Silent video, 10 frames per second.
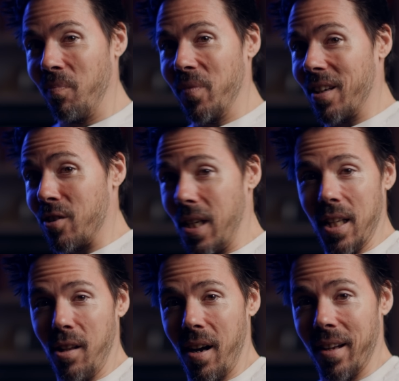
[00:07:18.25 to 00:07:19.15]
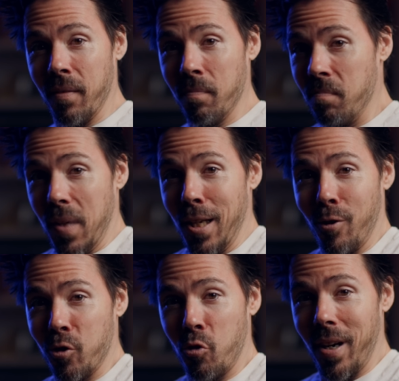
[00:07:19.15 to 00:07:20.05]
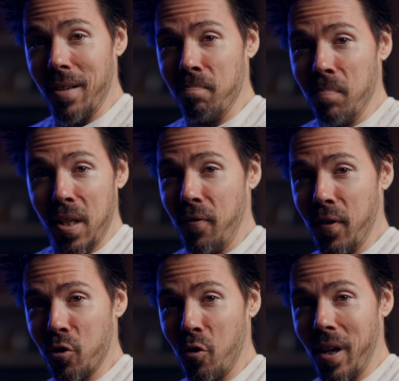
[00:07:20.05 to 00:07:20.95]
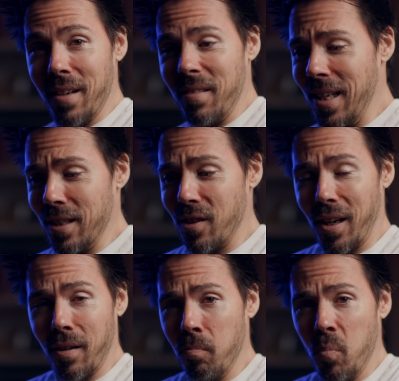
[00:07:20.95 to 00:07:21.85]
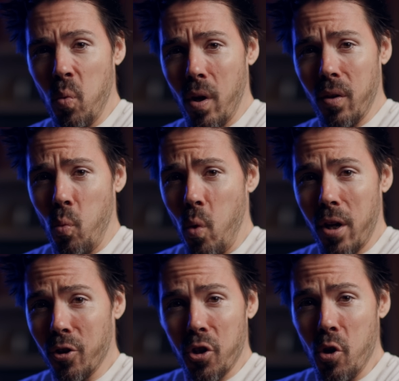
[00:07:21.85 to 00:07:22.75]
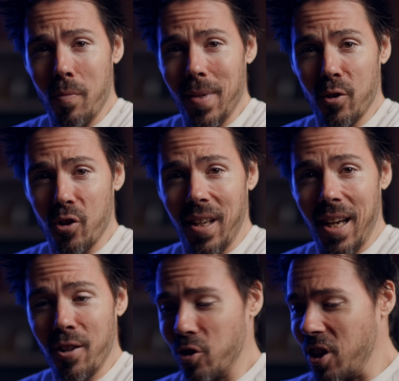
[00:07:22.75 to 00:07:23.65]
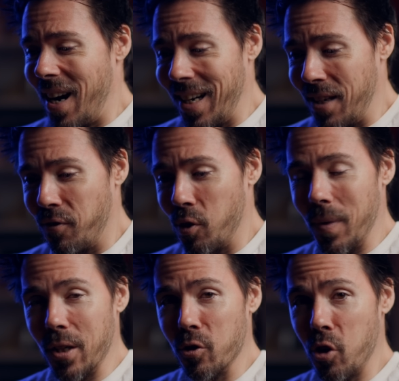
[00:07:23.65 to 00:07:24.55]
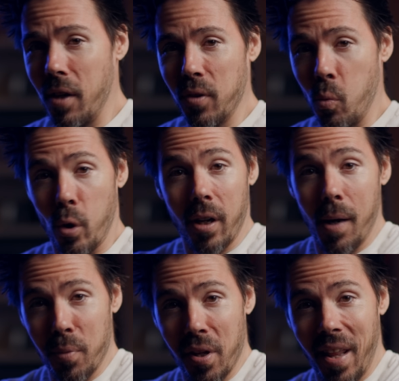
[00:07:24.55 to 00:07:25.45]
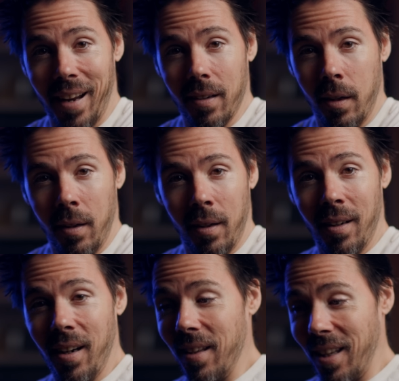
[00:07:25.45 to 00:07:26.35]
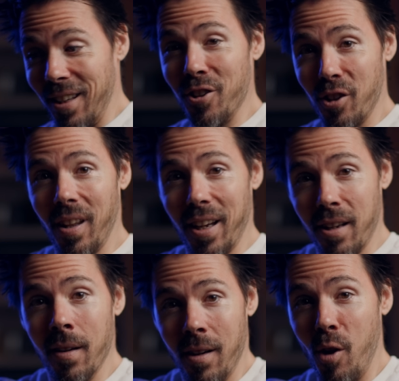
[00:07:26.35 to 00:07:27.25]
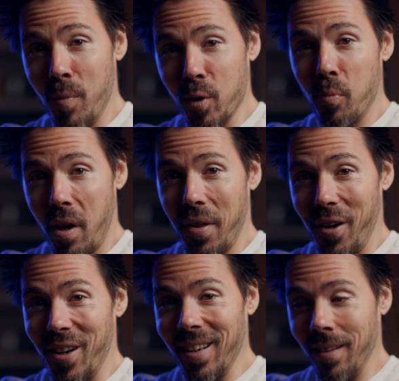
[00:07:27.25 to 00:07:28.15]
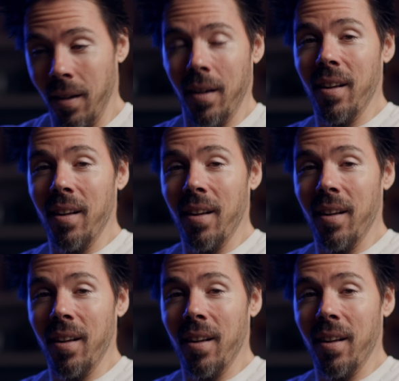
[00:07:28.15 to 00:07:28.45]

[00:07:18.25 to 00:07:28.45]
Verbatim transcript: Because Eli, he looks great, he feels great, he eats like, what, one or two meals a day, they're tiny fruit meals. You have to work up to that. And then you're like almost breatharian.